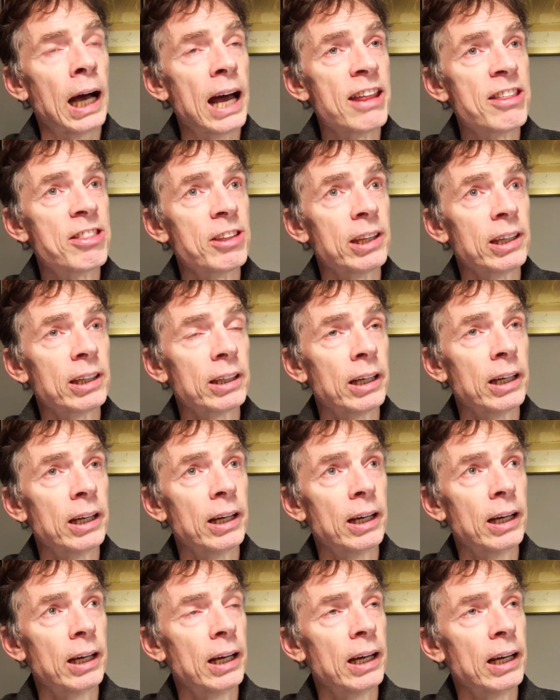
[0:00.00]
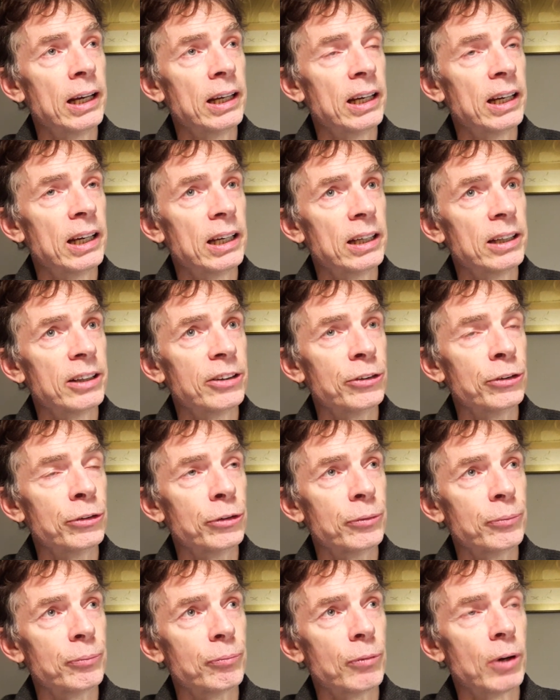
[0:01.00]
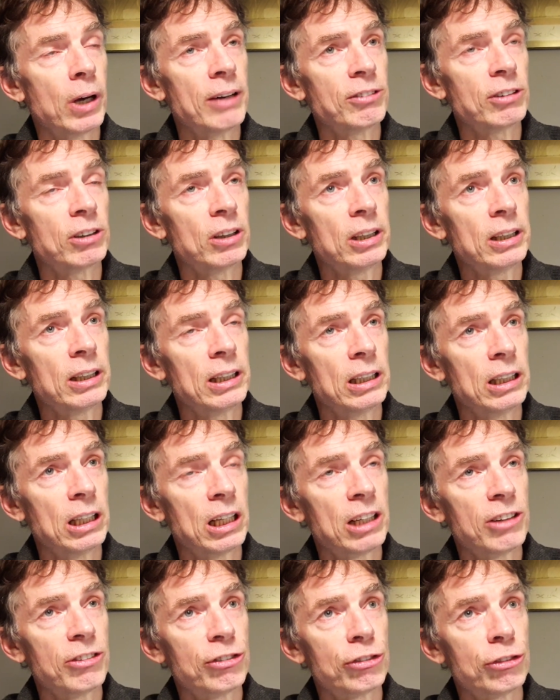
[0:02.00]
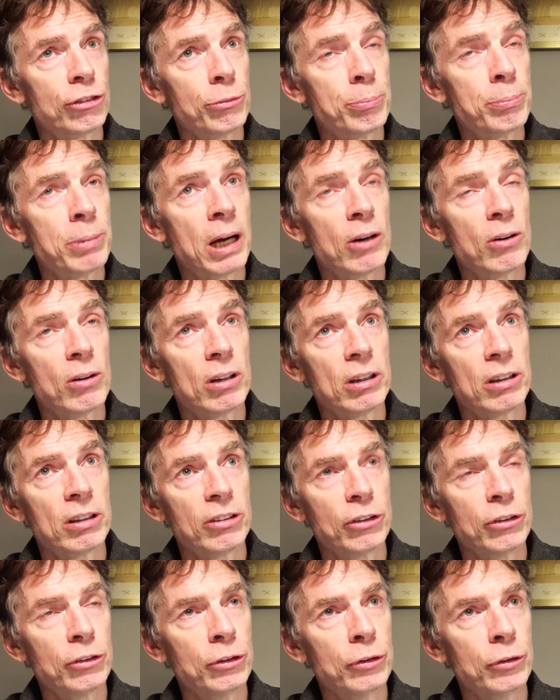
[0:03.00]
I think I I've got a lot of power